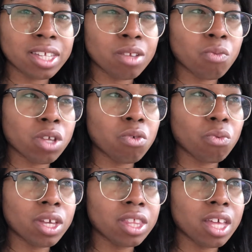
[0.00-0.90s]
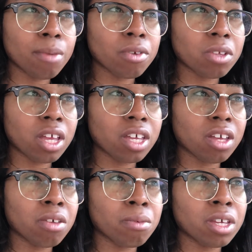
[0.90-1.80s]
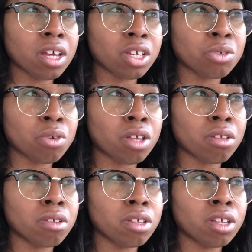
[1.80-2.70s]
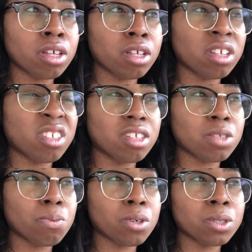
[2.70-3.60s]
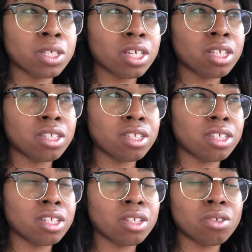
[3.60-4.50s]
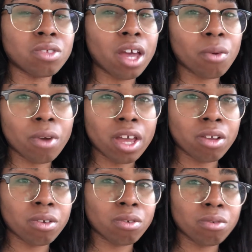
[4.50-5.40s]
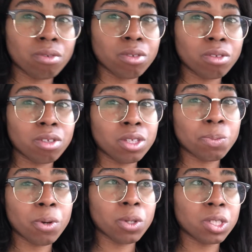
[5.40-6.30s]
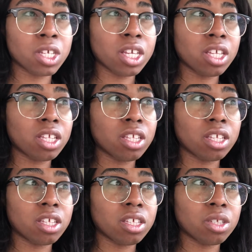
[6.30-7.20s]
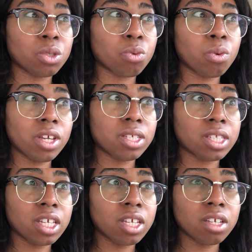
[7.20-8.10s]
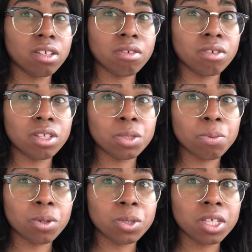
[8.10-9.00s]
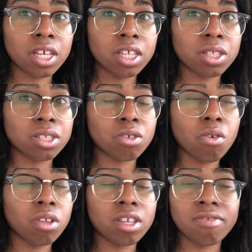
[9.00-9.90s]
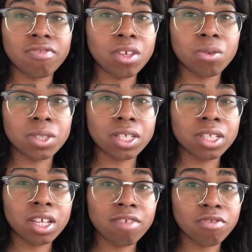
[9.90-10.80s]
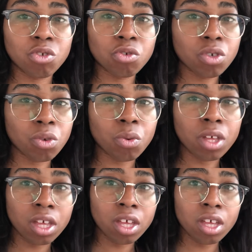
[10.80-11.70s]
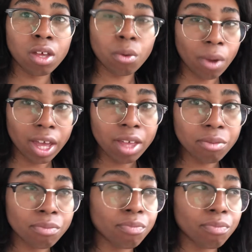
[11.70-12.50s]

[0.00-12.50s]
And when you read them, you're like, oh my gosh, well, this person didn't do that right, or this person is crazy, or this person is totally confused. That's not even true, right?